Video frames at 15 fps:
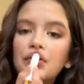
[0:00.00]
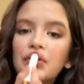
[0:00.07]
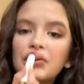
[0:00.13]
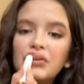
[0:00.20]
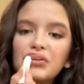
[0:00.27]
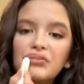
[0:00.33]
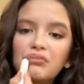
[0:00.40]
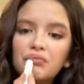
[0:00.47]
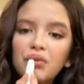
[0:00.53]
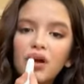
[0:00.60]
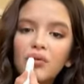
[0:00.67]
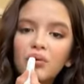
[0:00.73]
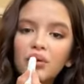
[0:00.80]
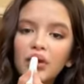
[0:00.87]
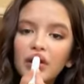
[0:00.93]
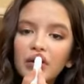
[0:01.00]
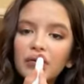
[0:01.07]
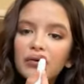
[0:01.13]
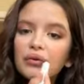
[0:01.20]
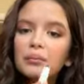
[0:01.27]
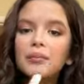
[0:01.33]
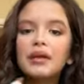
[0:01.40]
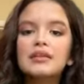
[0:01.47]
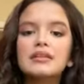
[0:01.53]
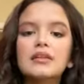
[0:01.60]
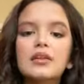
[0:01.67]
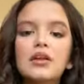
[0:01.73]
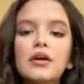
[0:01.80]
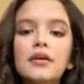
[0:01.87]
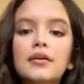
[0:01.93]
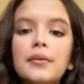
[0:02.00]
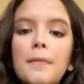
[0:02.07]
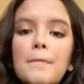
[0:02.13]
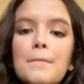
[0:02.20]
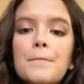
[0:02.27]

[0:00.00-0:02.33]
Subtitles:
So it just probably like makes it look...